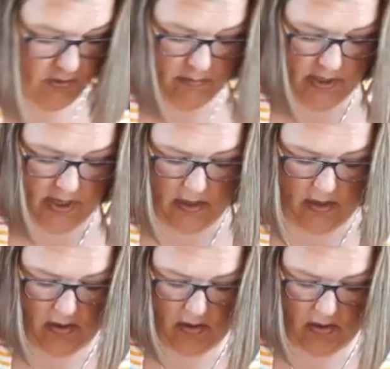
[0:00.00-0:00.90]
be
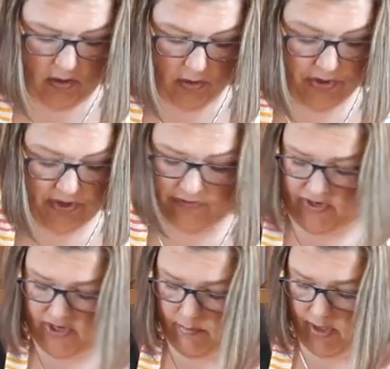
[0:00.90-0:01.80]
artistic
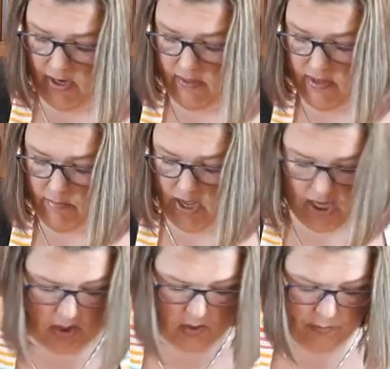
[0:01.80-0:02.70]
about it, then by
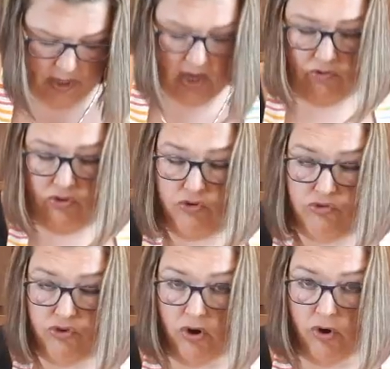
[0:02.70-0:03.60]
all means, use your
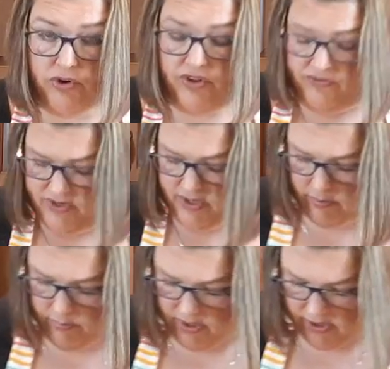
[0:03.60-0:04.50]
artistic
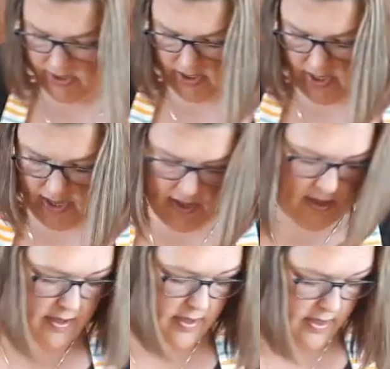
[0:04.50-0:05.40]
ability
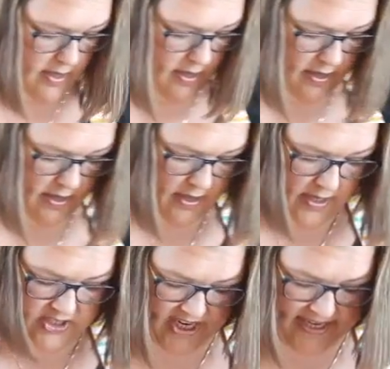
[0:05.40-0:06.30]
and
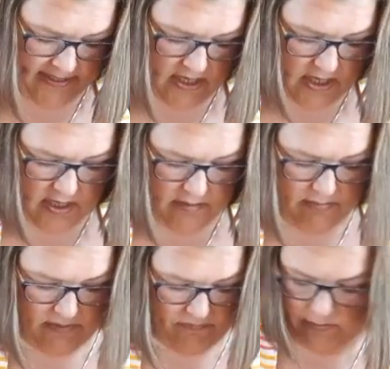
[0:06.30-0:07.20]
jazz it up. But
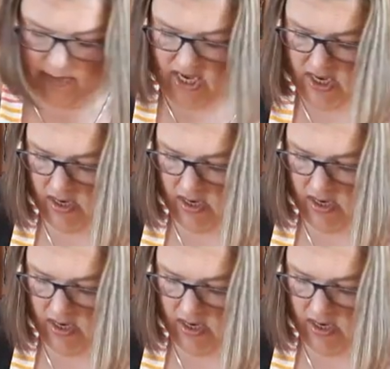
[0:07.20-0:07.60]
for me,